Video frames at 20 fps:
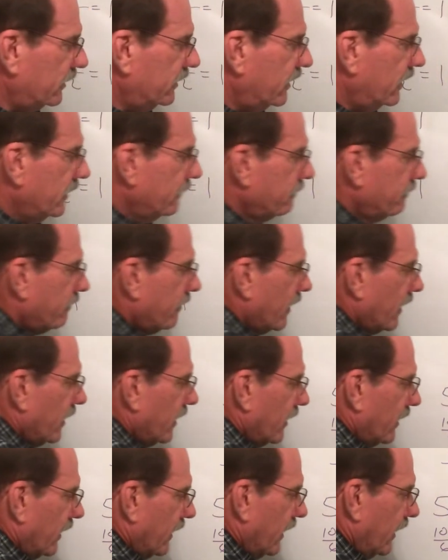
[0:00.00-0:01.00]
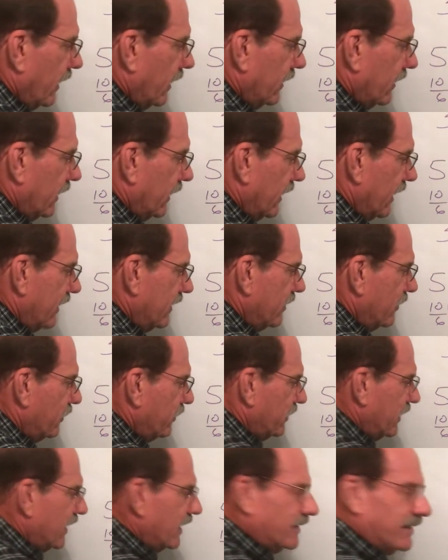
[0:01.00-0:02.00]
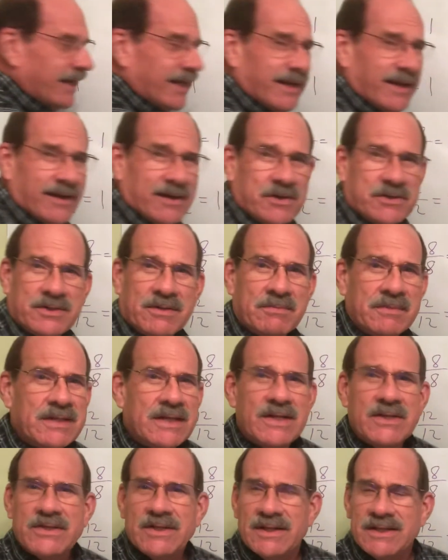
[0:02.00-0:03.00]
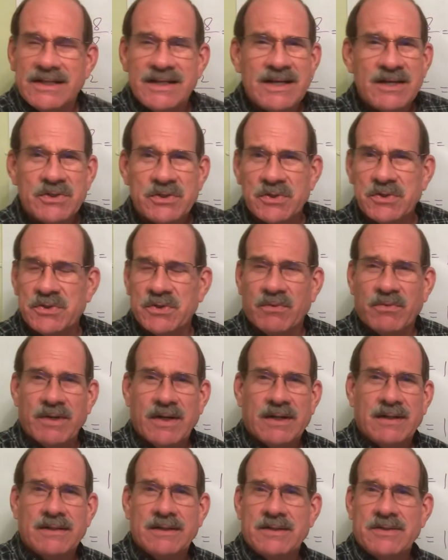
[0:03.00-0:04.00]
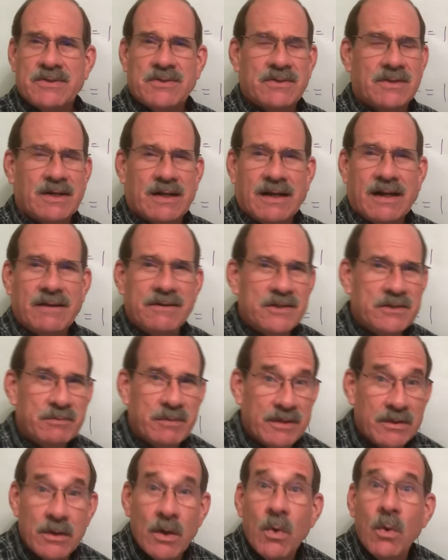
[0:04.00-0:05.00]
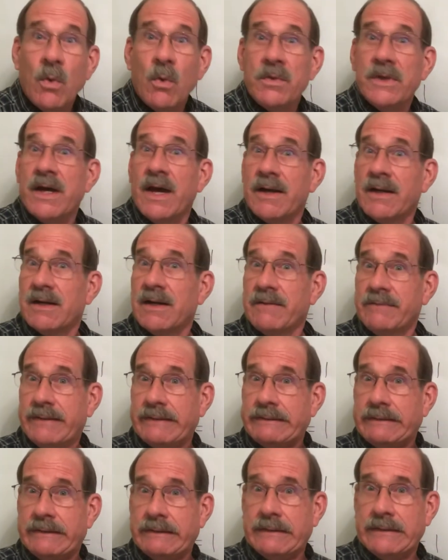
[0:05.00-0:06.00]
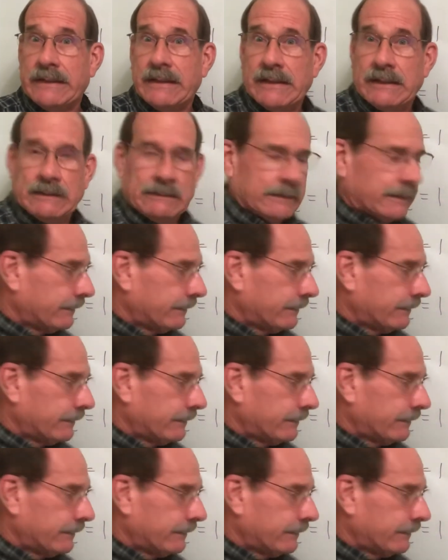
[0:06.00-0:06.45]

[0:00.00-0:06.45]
there. Uh, you think they'd hire some decent teachers around this college, but no, we've got to hire that Dudley guy.